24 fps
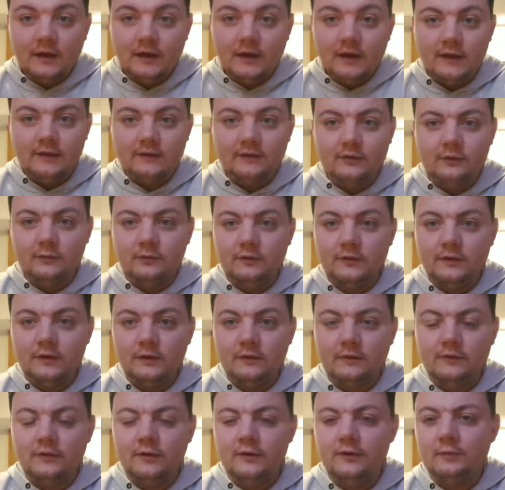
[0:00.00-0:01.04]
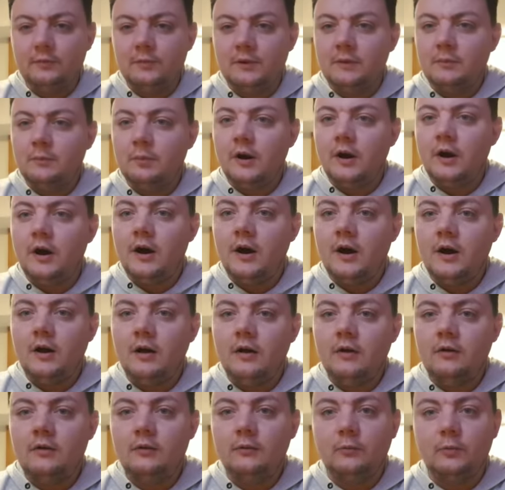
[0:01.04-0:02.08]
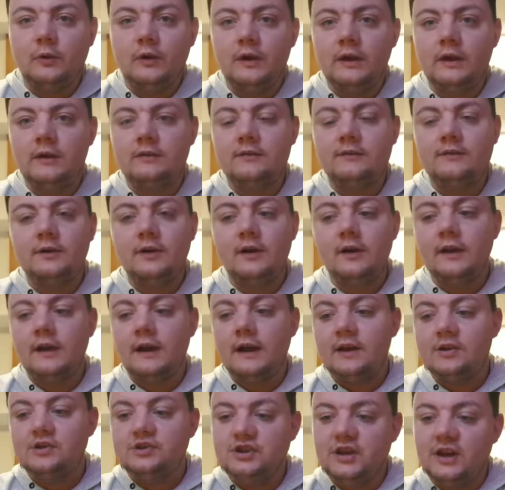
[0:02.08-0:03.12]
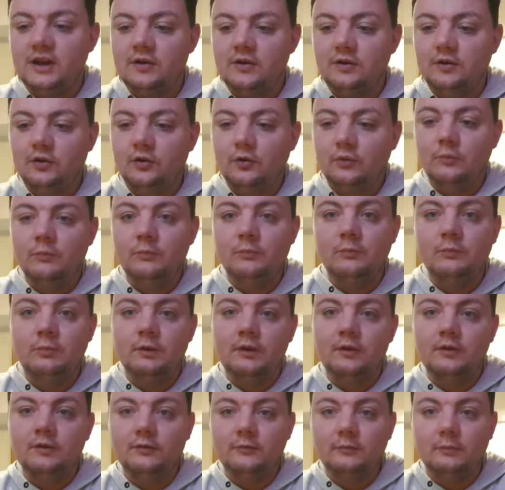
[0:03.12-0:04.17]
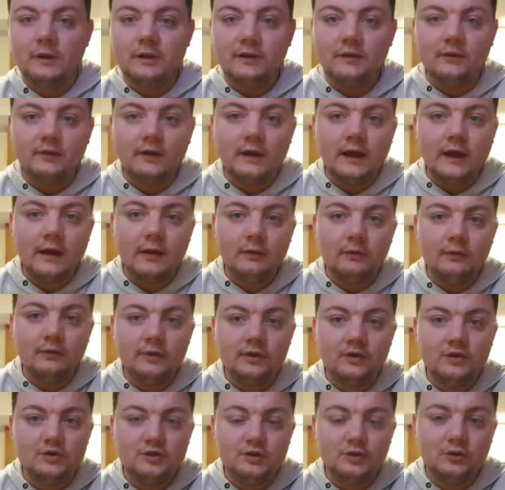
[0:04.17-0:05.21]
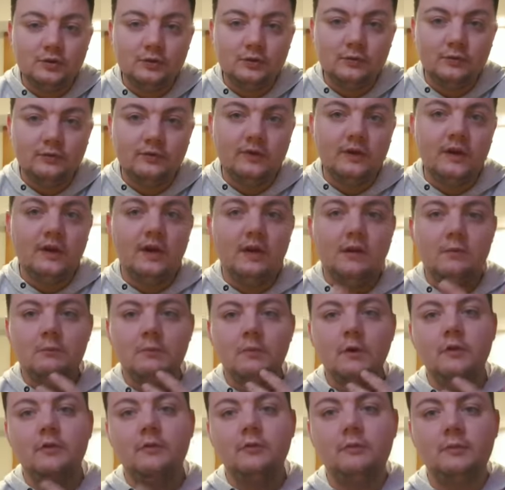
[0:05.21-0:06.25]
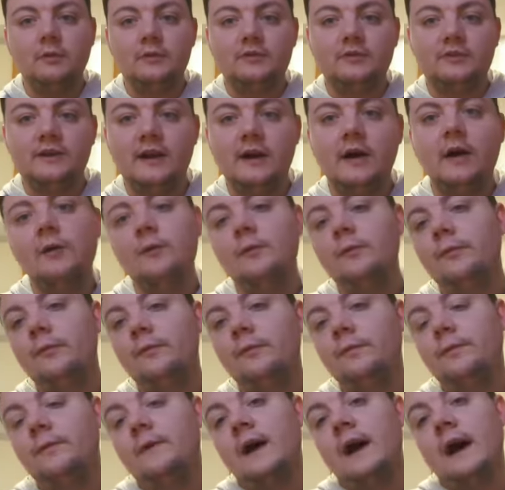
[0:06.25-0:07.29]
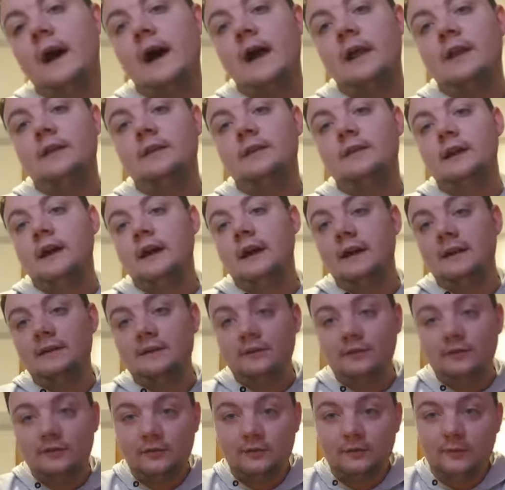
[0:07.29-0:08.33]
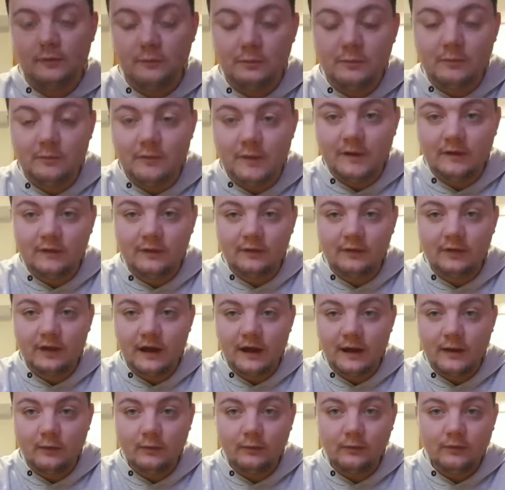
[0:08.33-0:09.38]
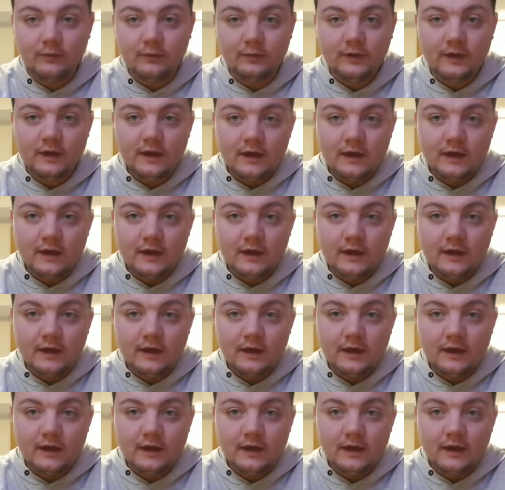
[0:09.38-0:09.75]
It's something, obviously, it's a big part. We started our channel because of mental health issues. Both myself and Dan suffered mental health,